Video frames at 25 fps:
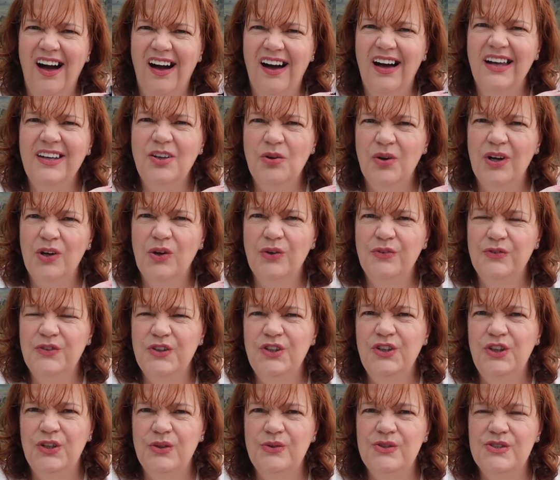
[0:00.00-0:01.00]
I quite
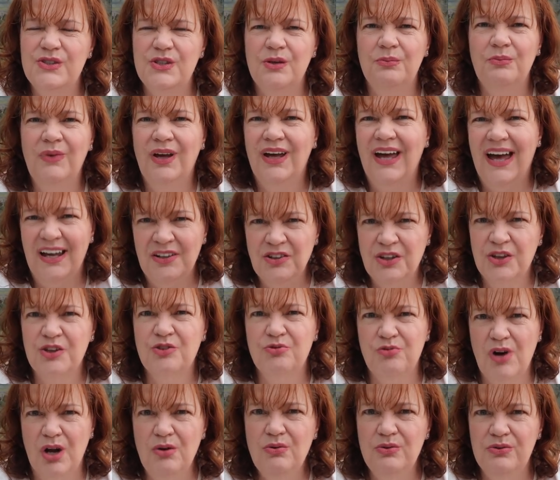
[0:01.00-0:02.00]
often use them and
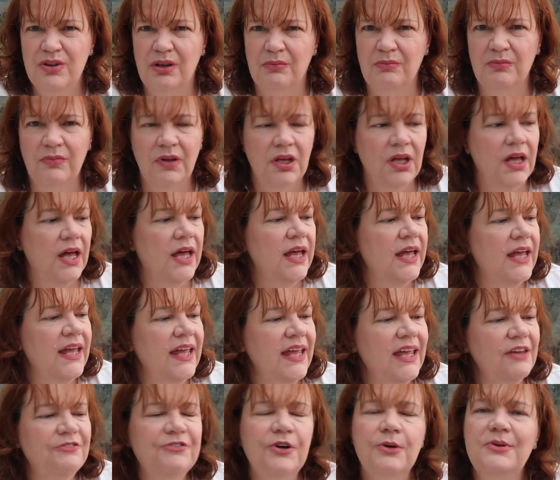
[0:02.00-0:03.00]
throw them.
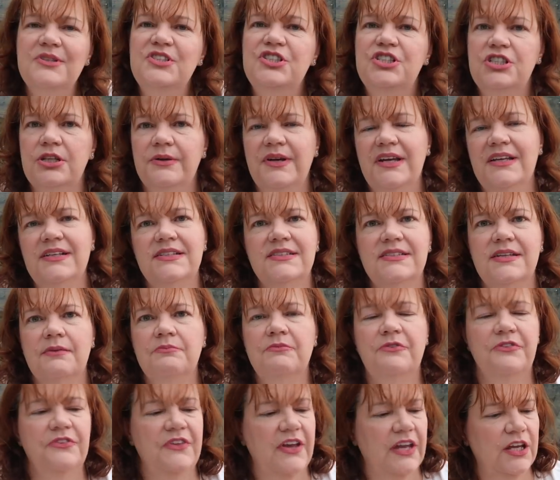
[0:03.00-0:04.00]
If I was doing
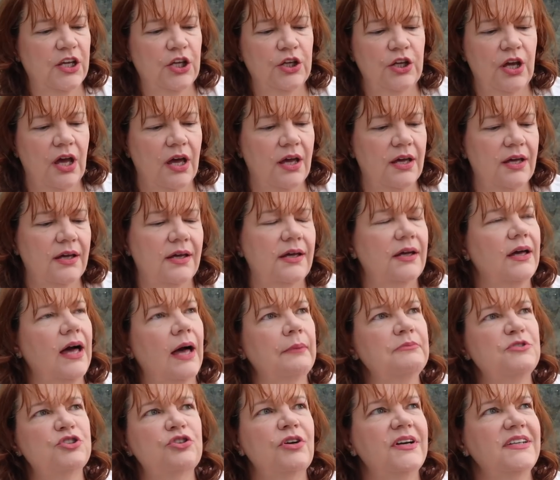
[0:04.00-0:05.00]
something,
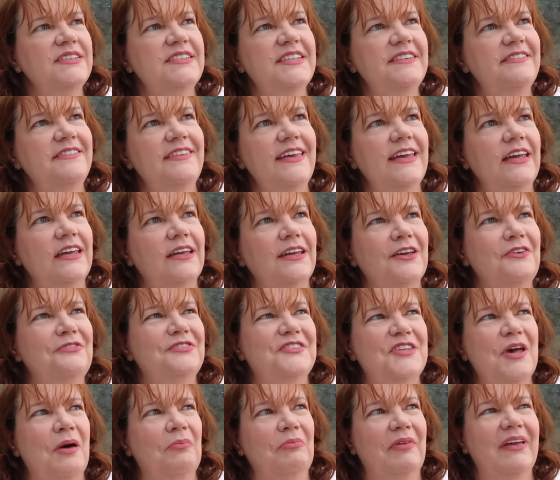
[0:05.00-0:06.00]
I'm trying to think
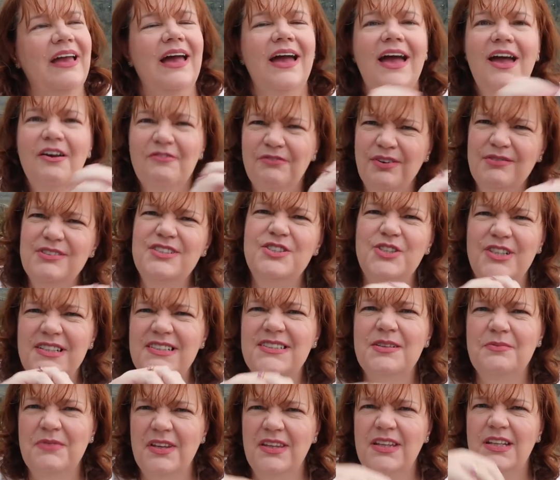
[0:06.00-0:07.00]
of something. If I was doing
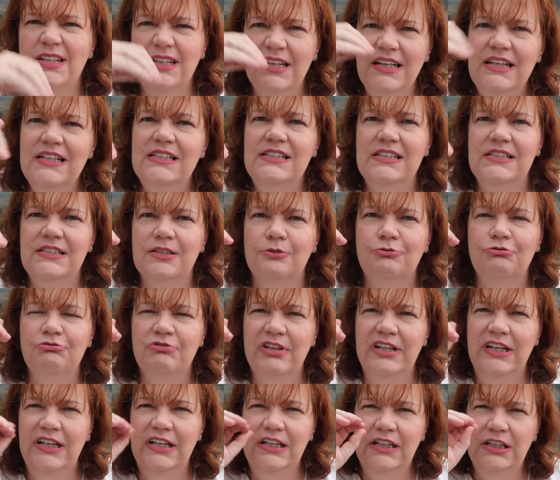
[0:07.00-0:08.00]
something that needed a
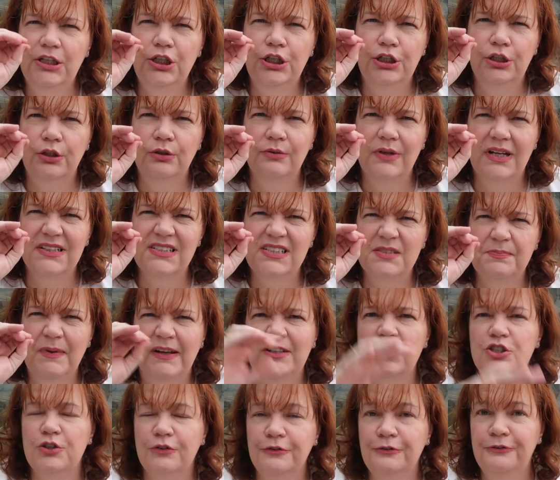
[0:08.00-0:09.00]
really, you know, a
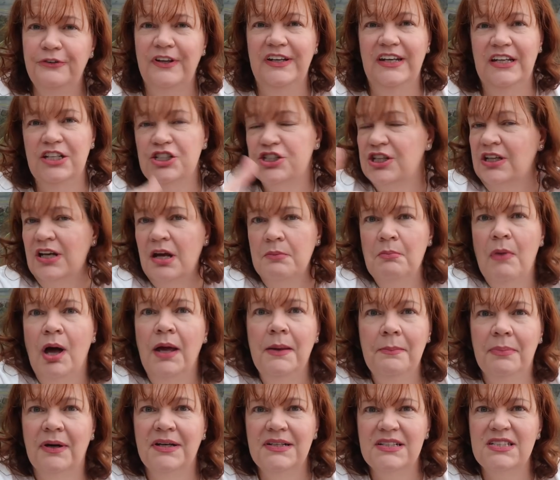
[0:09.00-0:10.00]
special finish, then I
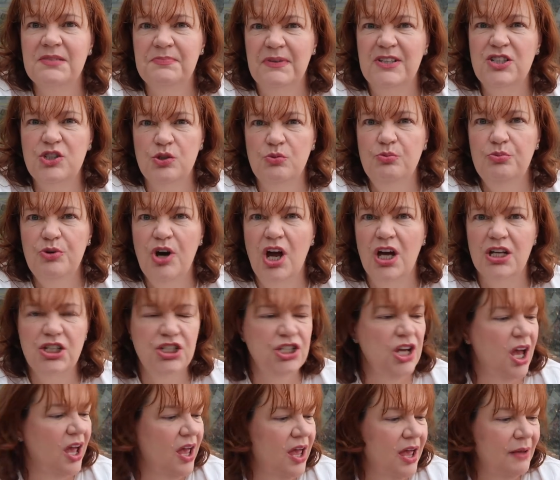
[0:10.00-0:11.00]
might buy a special
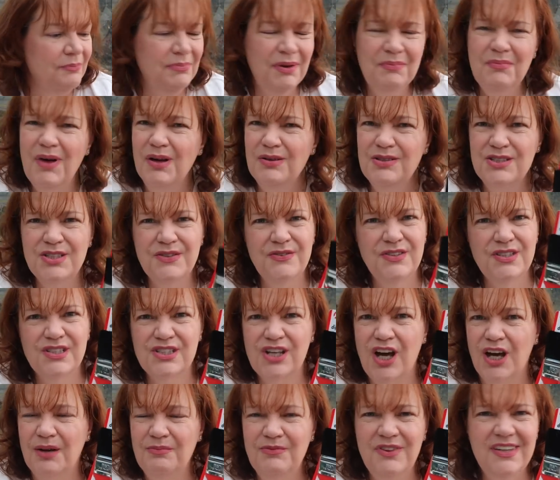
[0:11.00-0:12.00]
brush. But most of the
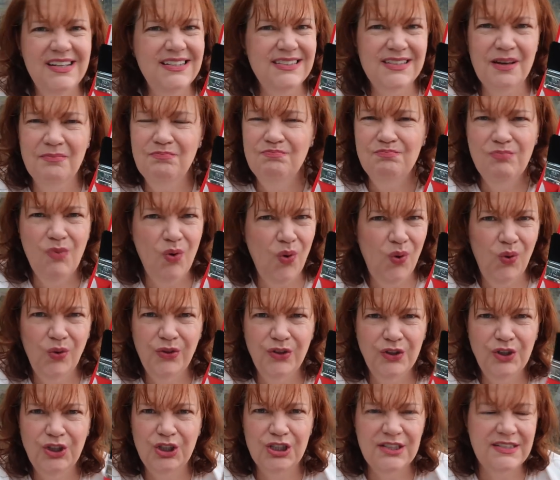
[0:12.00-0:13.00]
time, these are more
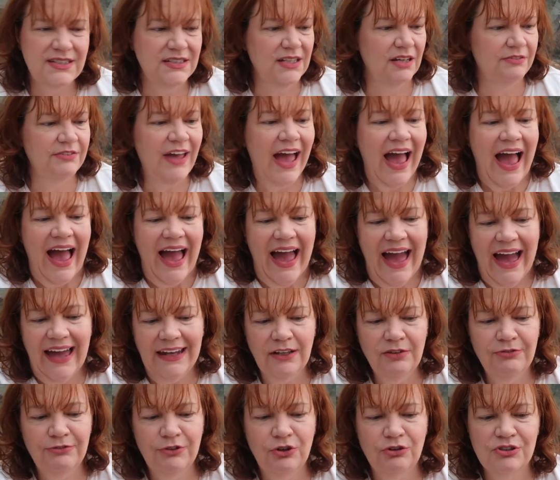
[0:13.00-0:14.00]
than good enough.
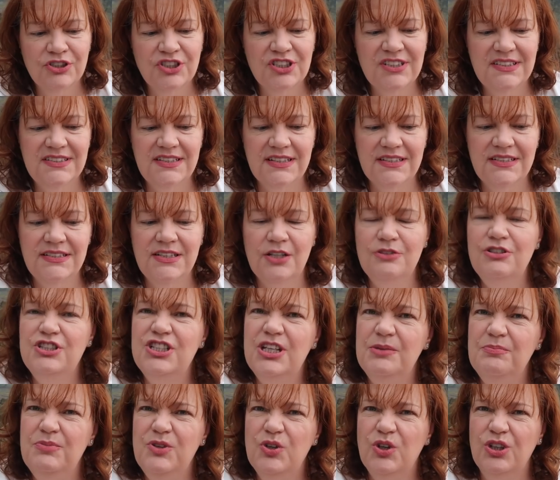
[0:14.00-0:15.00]
And of course, because they're so
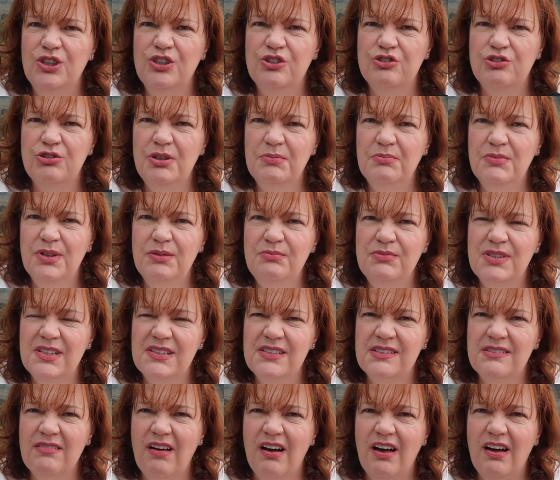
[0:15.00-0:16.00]
cheap, you can trim them to
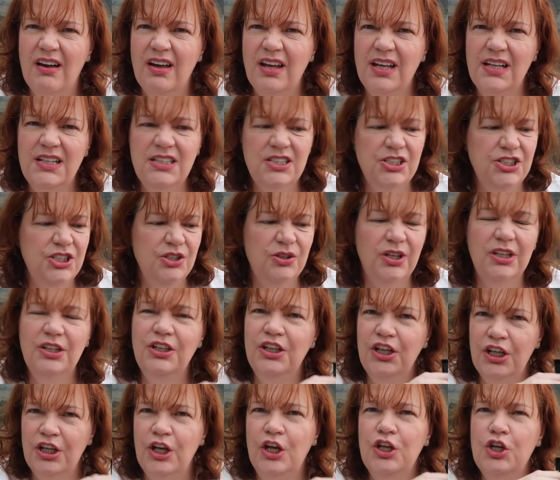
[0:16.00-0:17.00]
size. You
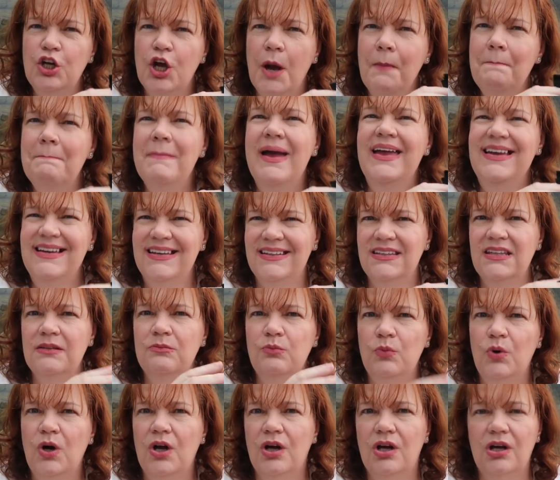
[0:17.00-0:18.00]
can, you know, you can make
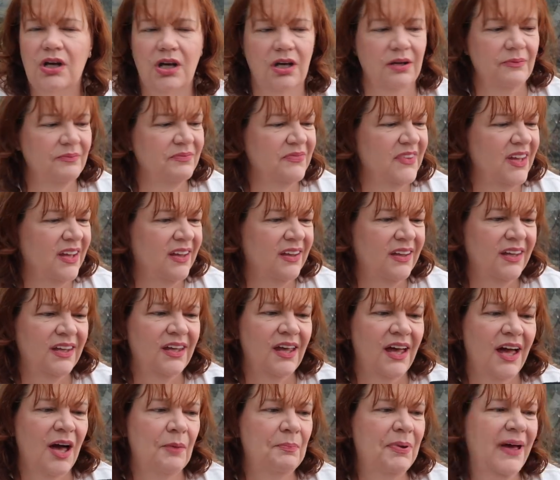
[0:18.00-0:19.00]
them work.
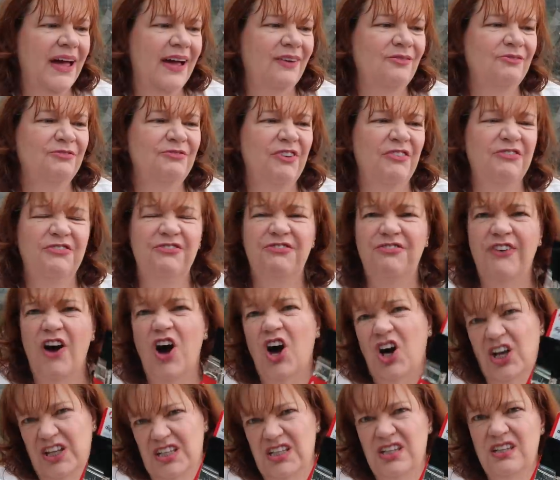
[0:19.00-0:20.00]
£1 for
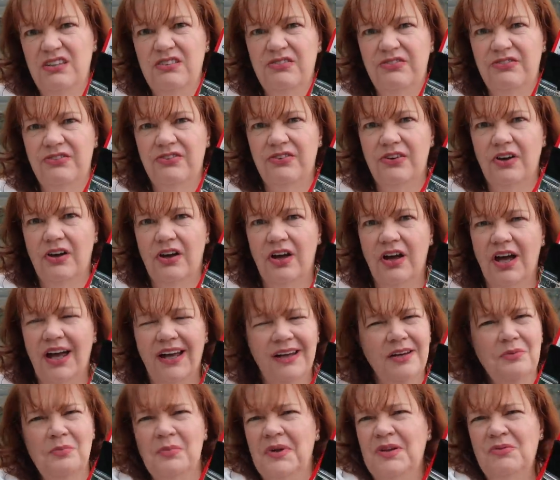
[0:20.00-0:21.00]
5.
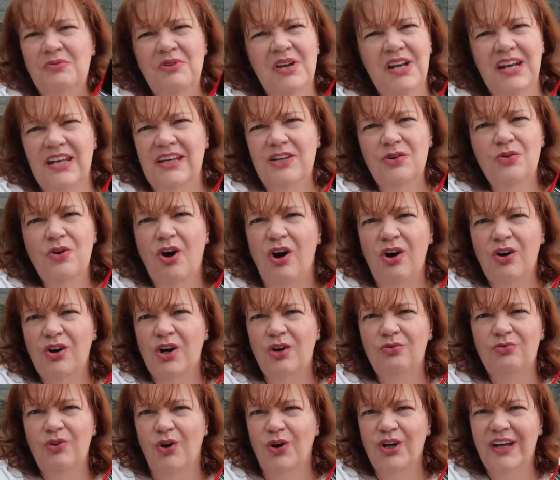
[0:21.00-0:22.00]
I mean, really, you can't
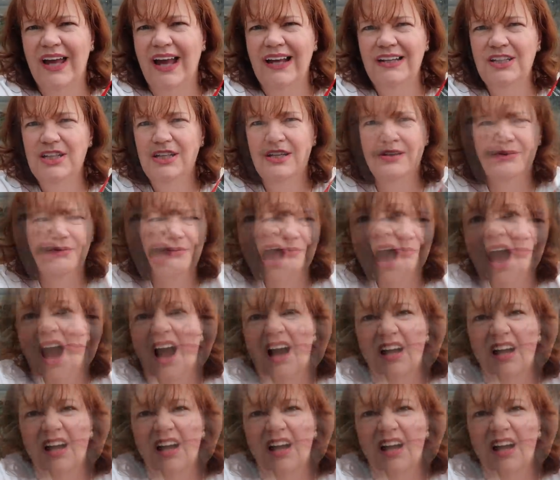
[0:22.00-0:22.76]
go wrong, can you?